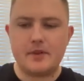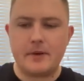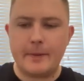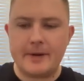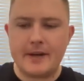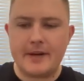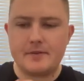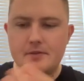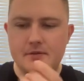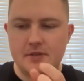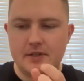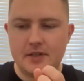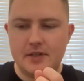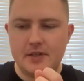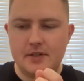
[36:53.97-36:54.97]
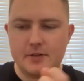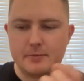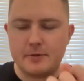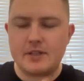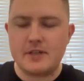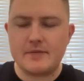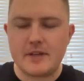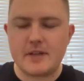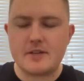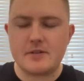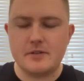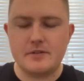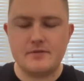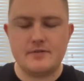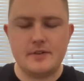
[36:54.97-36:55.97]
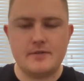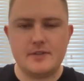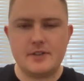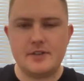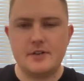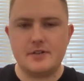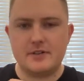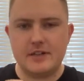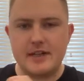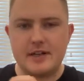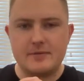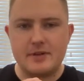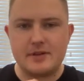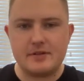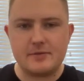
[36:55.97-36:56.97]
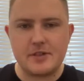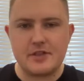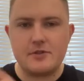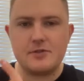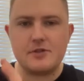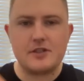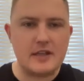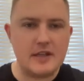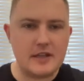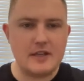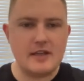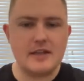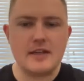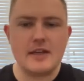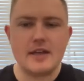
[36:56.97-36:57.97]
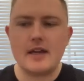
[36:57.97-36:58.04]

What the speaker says: about the specifics of LeCoq, like when you see,